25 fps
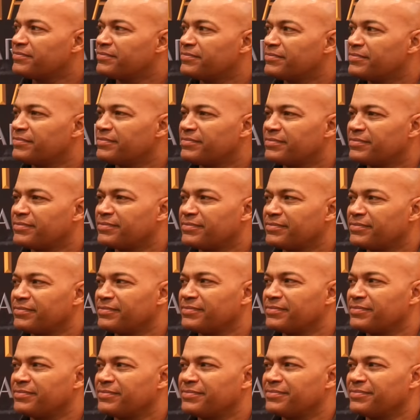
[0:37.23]

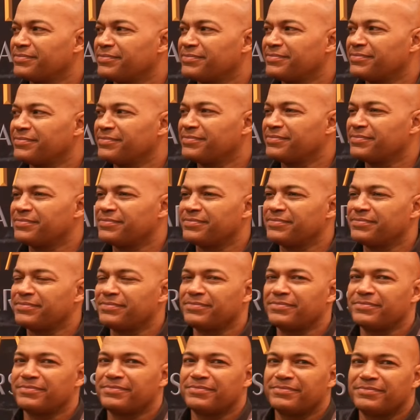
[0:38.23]

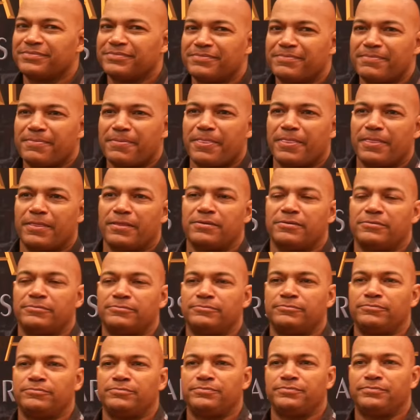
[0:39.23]

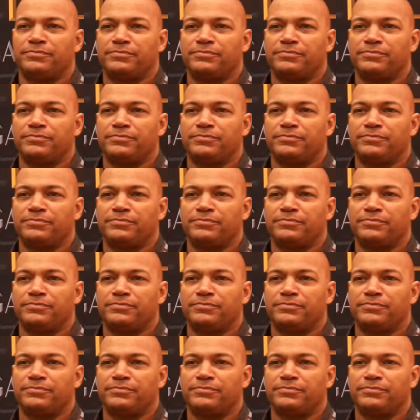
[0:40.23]
(silent)